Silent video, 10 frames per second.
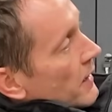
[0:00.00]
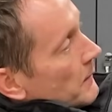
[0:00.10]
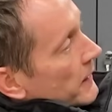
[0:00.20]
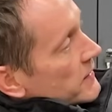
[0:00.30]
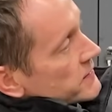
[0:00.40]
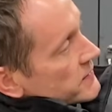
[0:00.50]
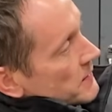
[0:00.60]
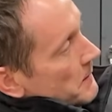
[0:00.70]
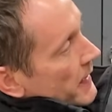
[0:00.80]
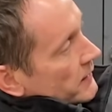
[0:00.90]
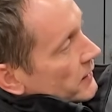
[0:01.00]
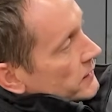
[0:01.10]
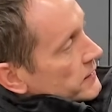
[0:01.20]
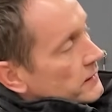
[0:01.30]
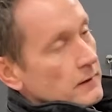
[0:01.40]
because there's a
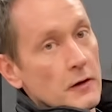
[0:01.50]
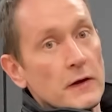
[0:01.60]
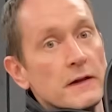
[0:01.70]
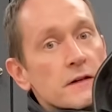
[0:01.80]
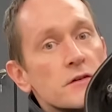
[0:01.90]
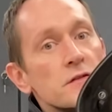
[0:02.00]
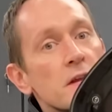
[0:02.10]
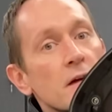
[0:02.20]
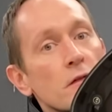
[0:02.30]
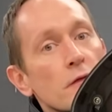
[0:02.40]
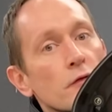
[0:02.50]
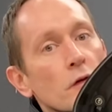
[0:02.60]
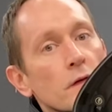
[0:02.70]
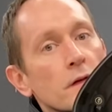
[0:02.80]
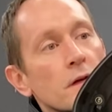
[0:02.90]
magnet located just here at the
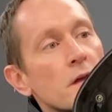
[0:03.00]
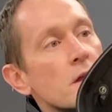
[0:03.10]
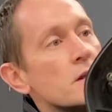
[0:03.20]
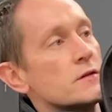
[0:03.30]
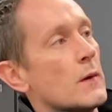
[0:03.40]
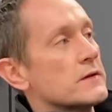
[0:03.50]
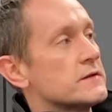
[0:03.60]
front. So as